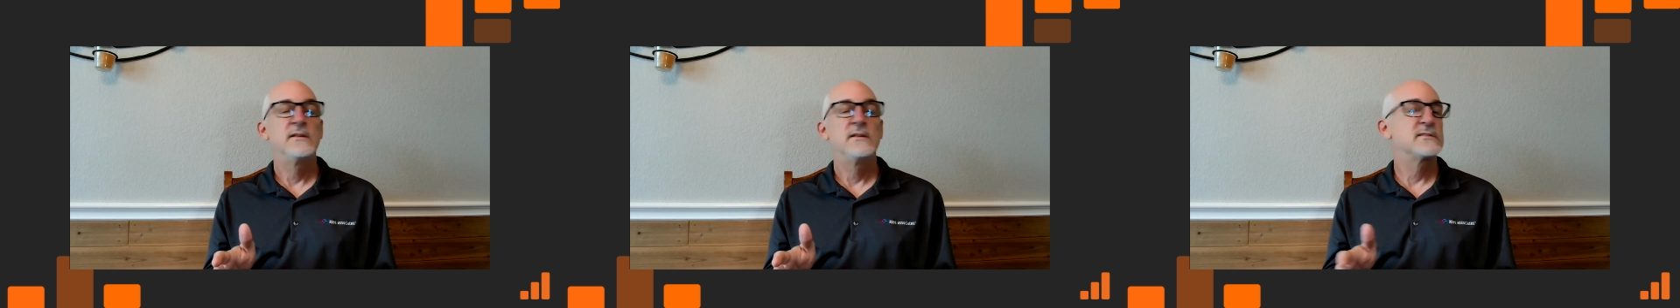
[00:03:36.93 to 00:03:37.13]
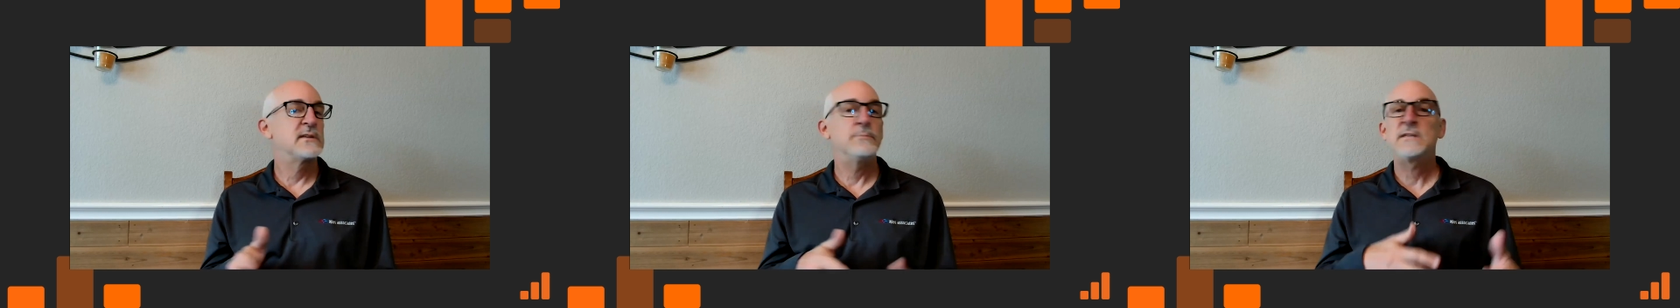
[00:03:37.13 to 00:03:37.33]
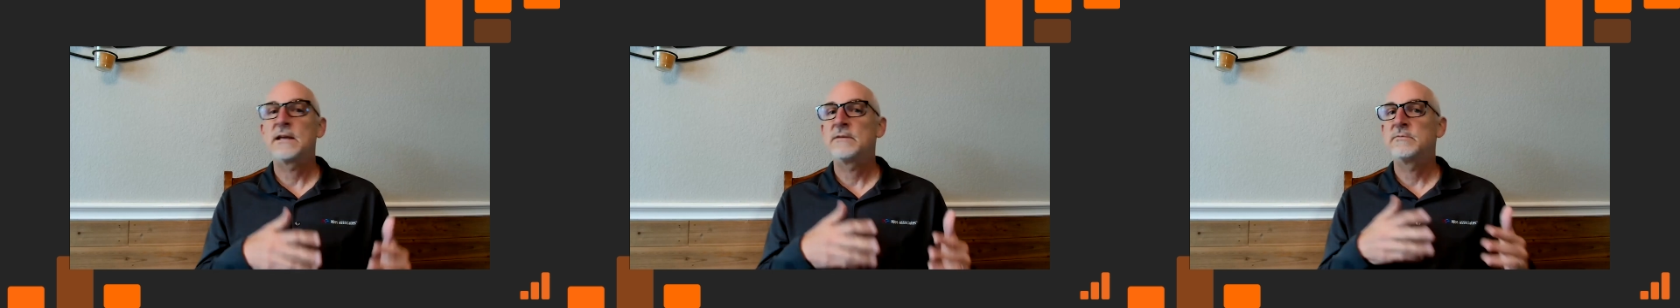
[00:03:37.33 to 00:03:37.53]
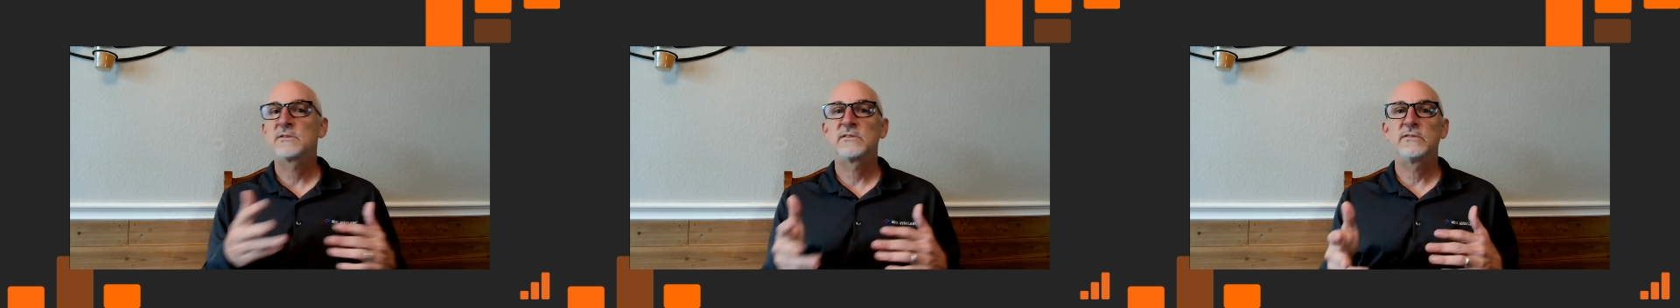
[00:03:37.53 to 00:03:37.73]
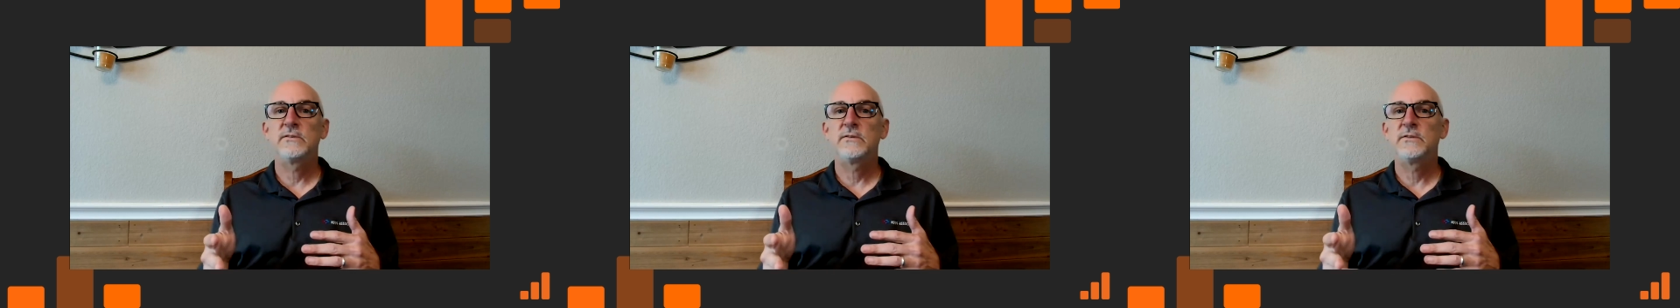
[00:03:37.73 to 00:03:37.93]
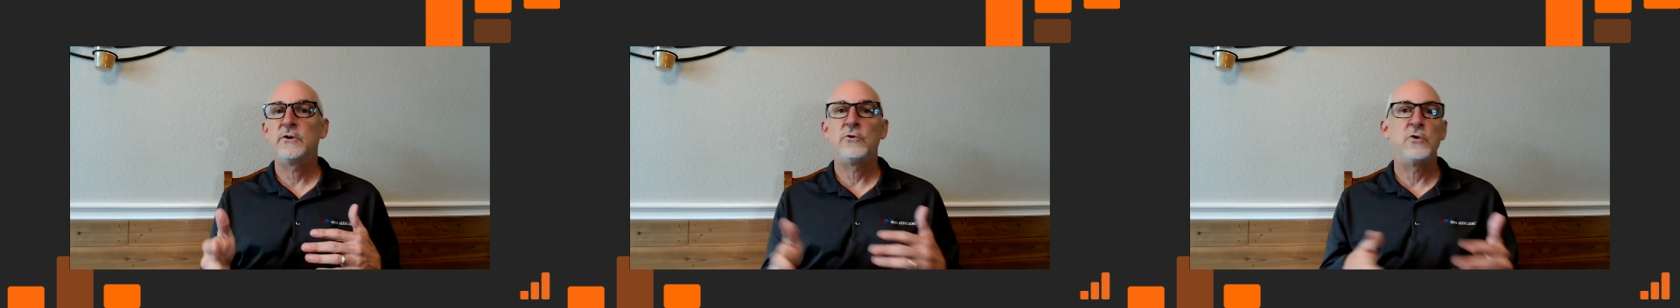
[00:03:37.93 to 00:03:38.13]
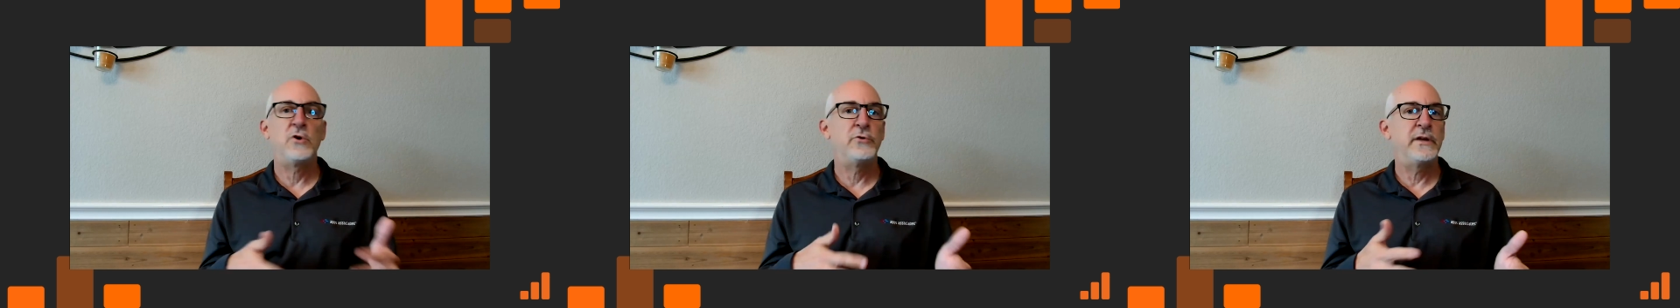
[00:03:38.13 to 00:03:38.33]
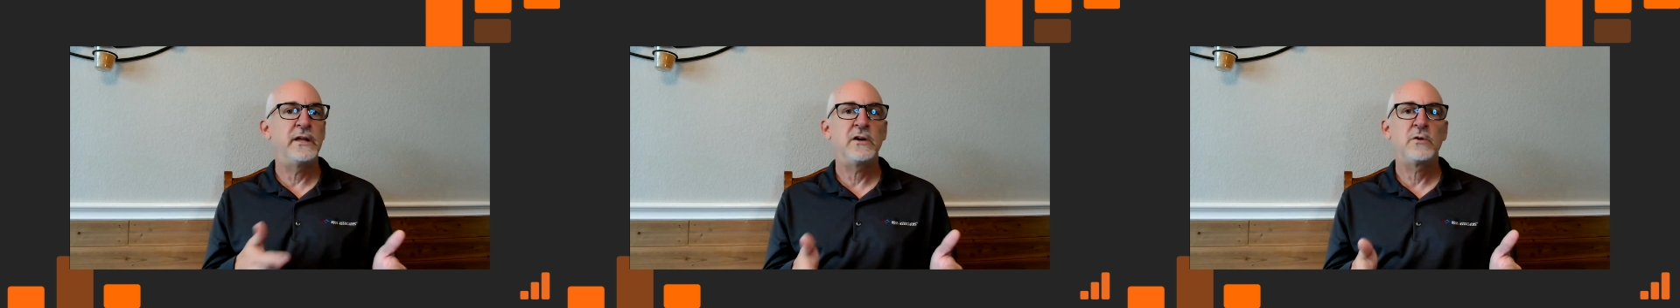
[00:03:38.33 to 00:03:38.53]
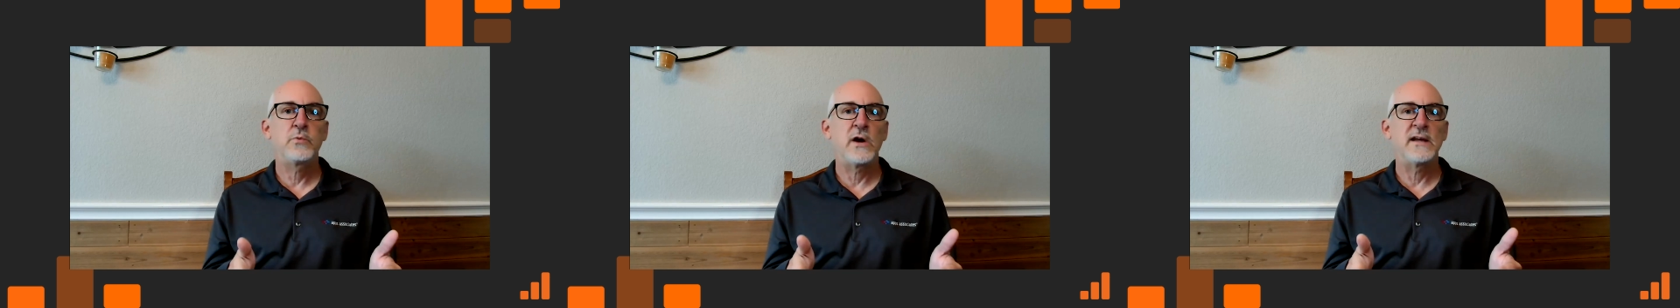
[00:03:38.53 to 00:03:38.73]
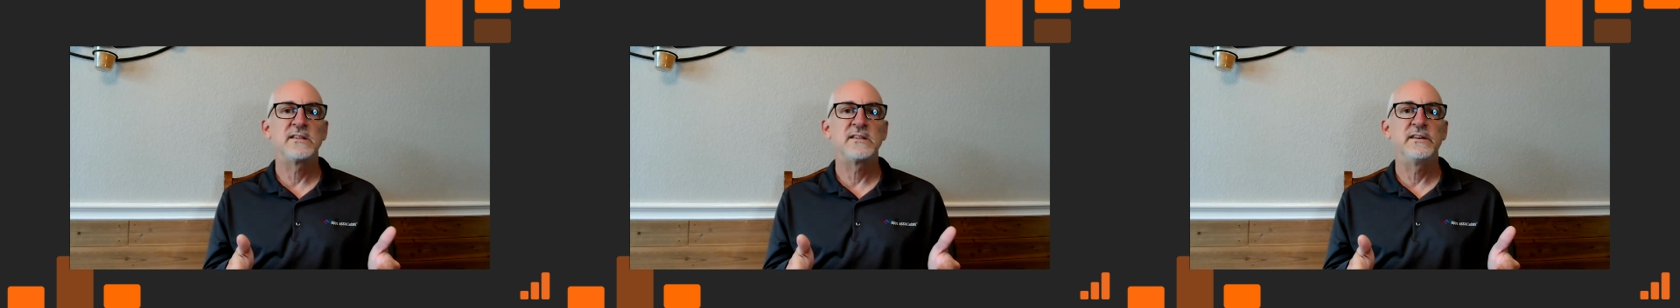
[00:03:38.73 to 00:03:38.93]
Sometimes they'll own
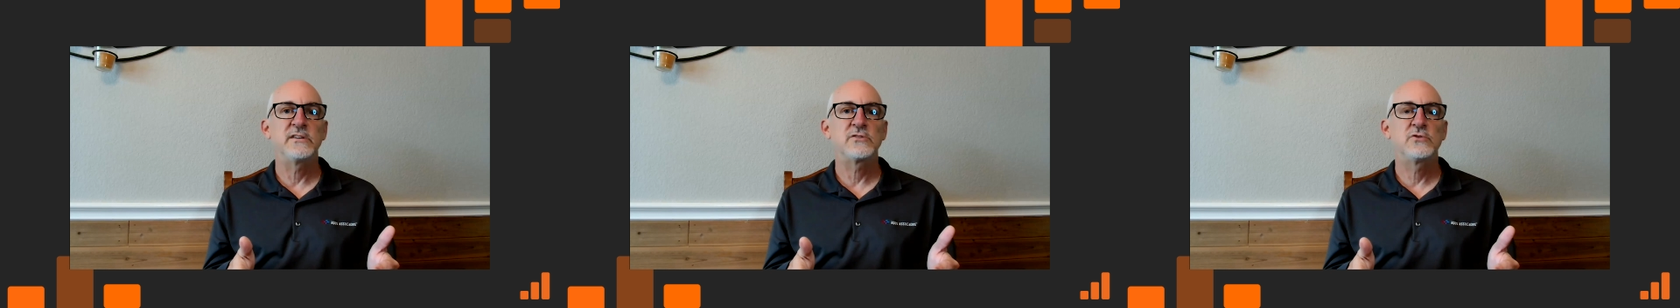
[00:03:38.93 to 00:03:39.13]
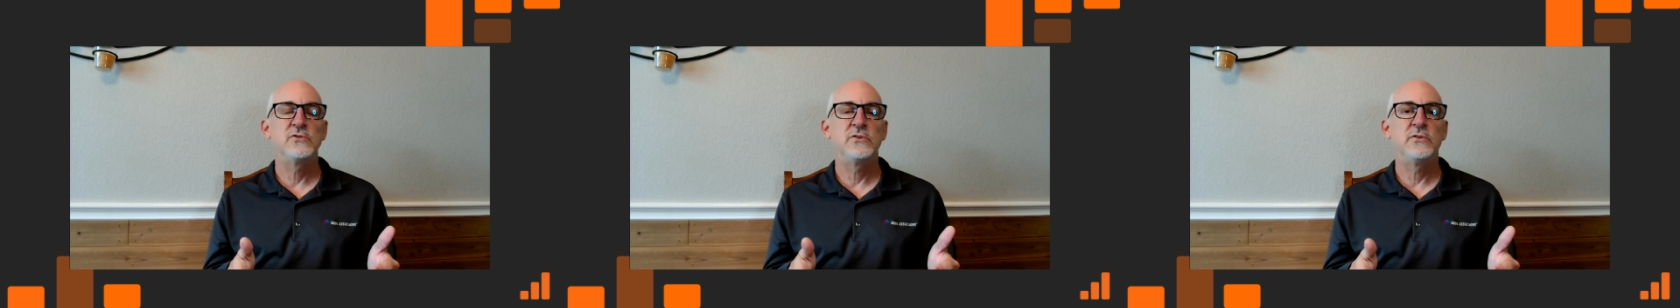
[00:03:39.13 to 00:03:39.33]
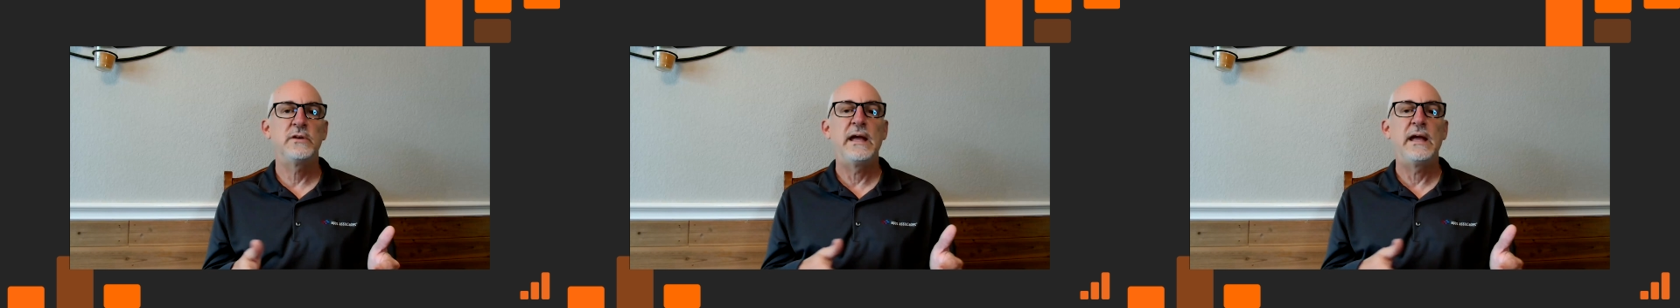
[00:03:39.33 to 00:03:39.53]
Enterprise Edition